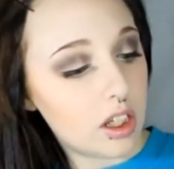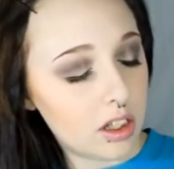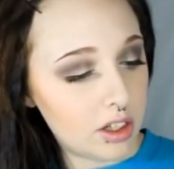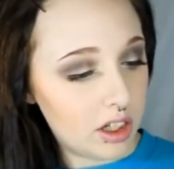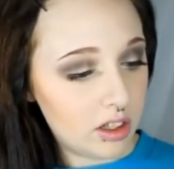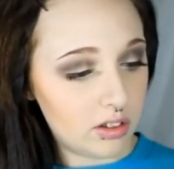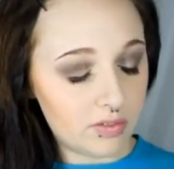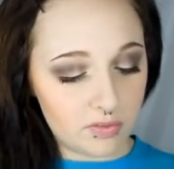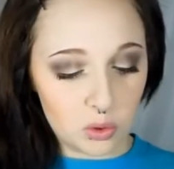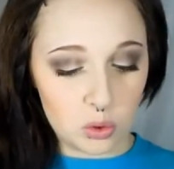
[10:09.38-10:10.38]
And
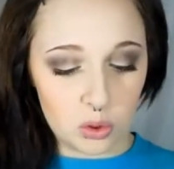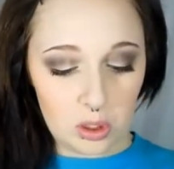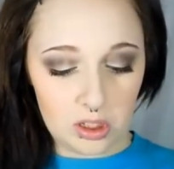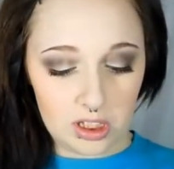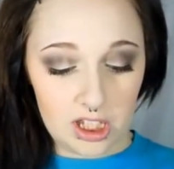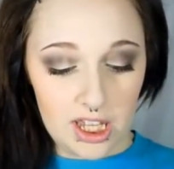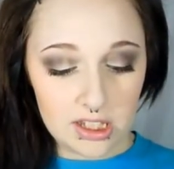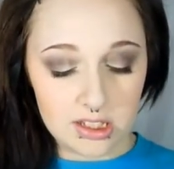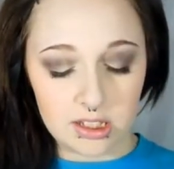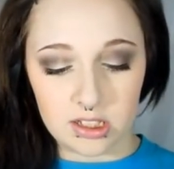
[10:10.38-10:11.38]
then for the
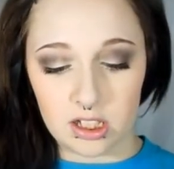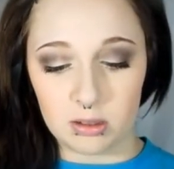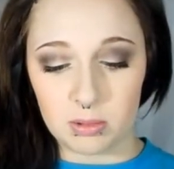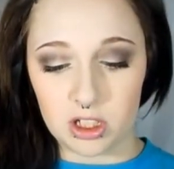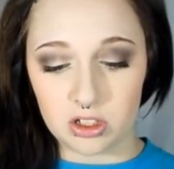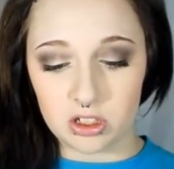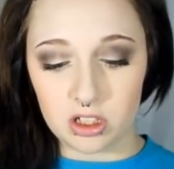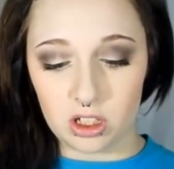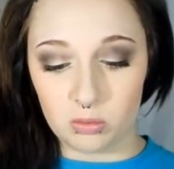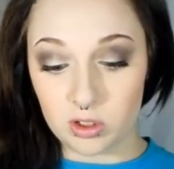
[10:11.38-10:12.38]
last step, I
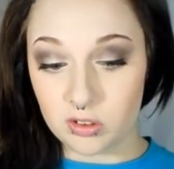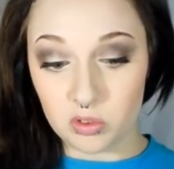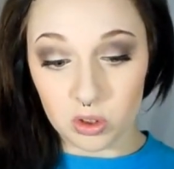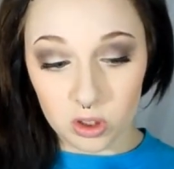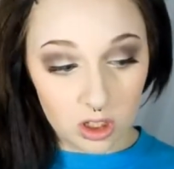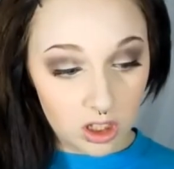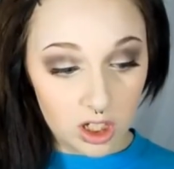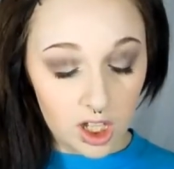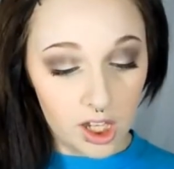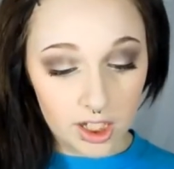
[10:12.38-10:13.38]
just take whatever
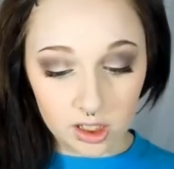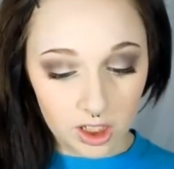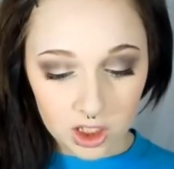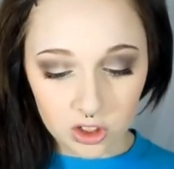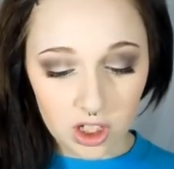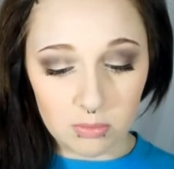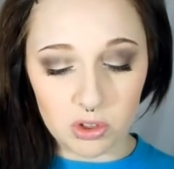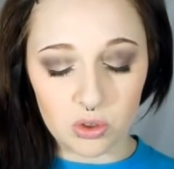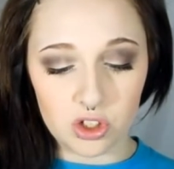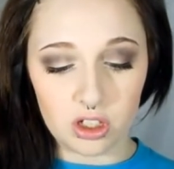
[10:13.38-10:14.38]
highlighter
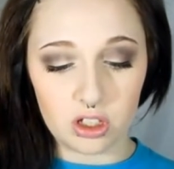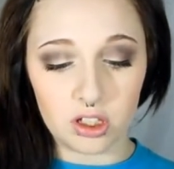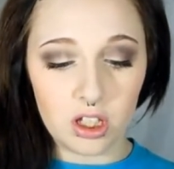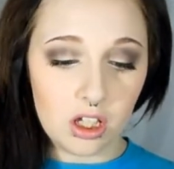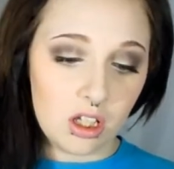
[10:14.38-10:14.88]
I'm using.